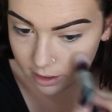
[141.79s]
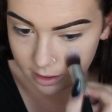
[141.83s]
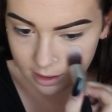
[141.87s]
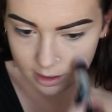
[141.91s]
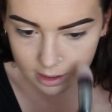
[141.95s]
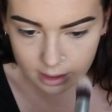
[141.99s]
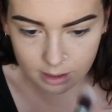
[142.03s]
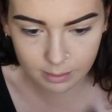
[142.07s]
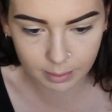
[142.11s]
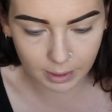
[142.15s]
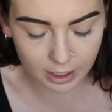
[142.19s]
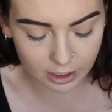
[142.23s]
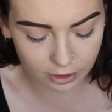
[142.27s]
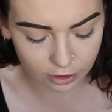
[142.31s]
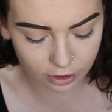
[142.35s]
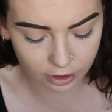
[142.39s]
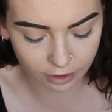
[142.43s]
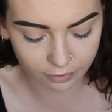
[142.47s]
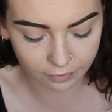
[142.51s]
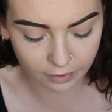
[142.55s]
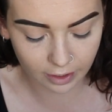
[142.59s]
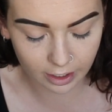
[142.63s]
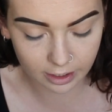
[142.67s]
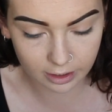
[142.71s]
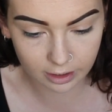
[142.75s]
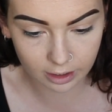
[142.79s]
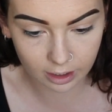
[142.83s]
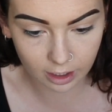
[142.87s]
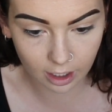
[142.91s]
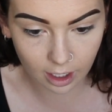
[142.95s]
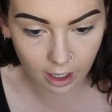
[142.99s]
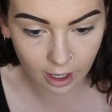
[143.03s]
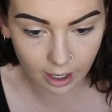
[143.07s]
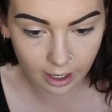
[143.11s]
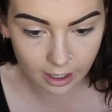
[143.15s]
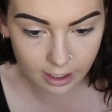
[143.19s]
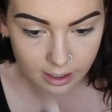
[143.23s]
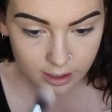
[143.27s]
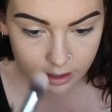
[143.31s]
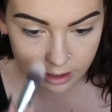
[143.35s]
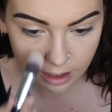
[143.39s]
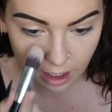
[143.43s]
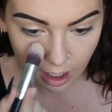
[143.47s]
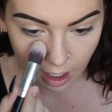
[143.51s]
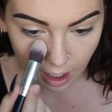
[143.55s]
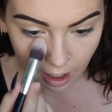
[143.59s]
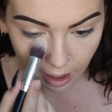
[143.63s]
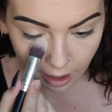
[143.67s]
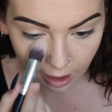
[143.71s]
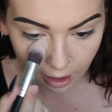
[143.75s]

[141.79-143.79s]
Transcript: especially for under the eyes.